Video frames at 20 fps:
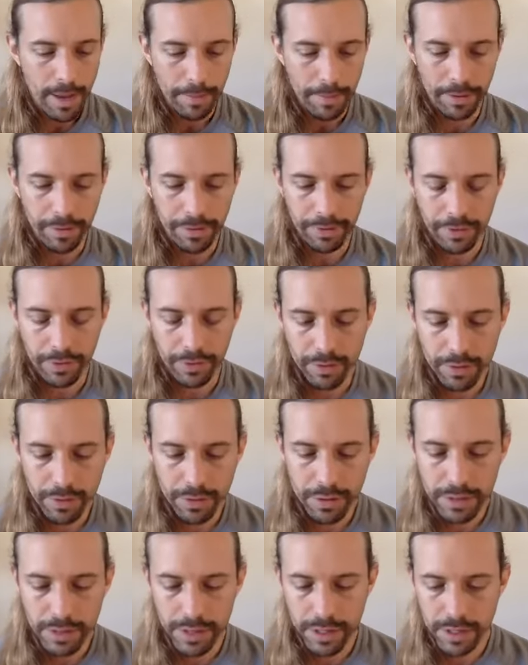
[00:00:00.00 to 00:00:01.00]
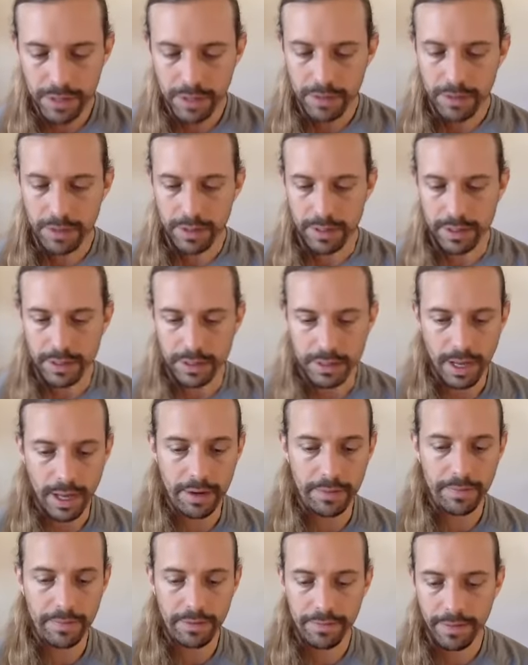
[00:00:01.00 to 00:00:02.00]
But 3rd tier
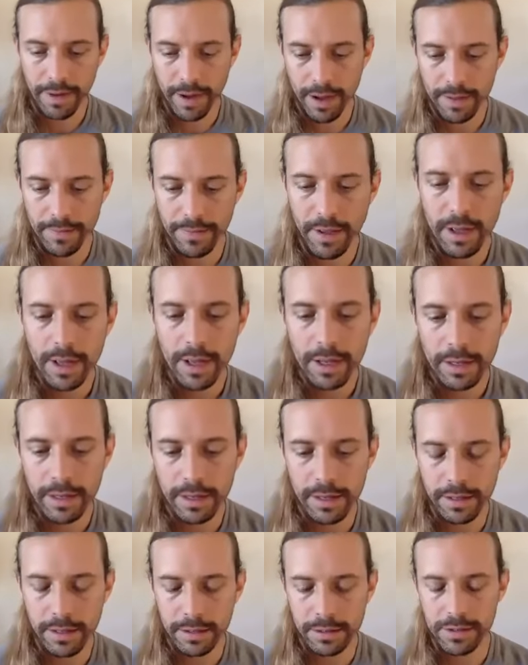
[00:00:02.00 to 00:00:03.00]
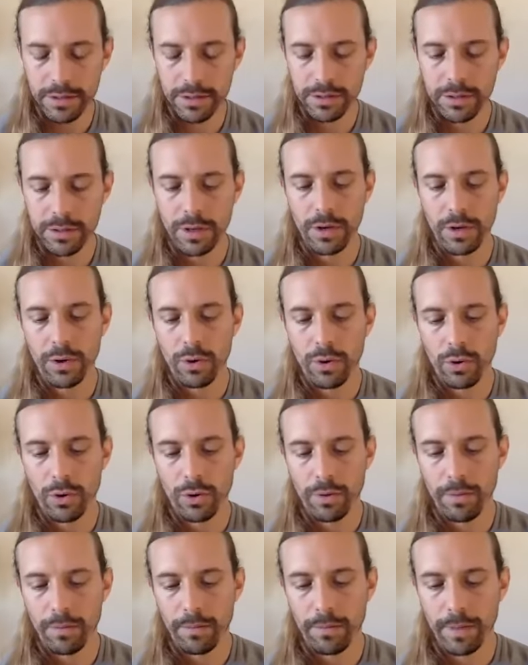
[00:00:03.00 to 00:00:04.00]
out of the 5 is
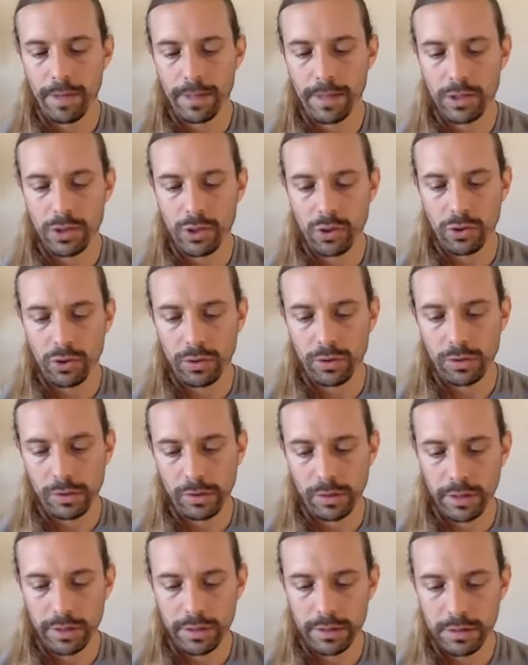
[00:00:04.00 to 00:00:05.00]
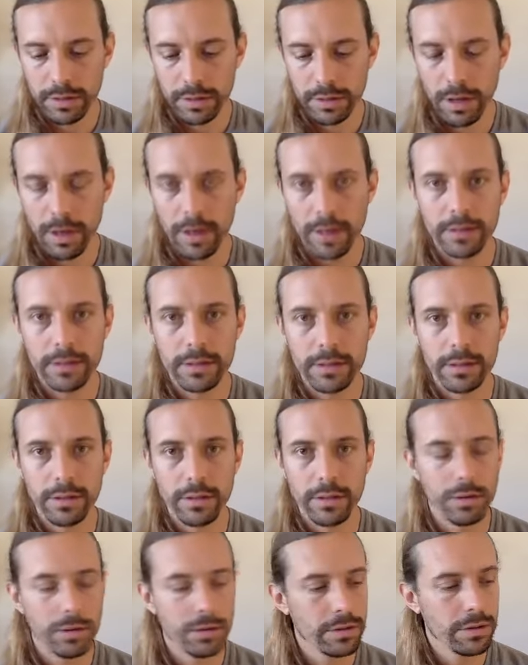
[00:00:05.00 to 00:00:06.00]
mental. It's thoughts.
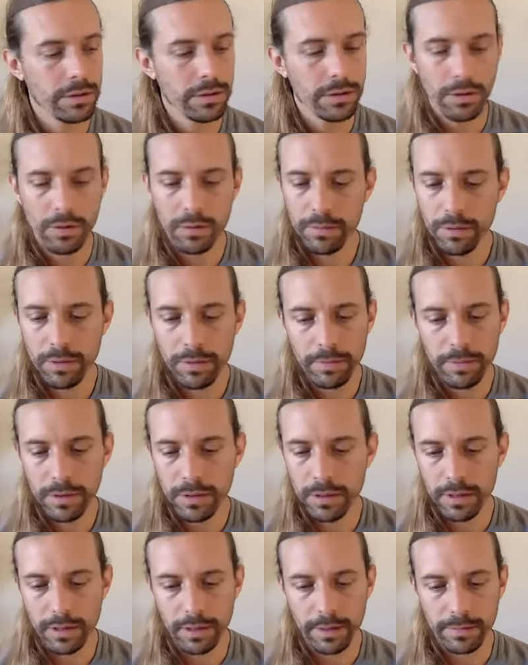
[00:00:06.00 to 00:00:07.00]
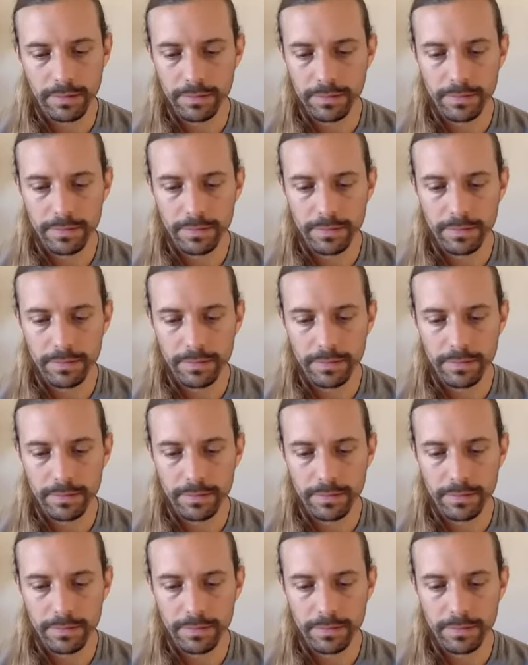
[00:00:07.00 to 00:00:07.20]
You no more breathing.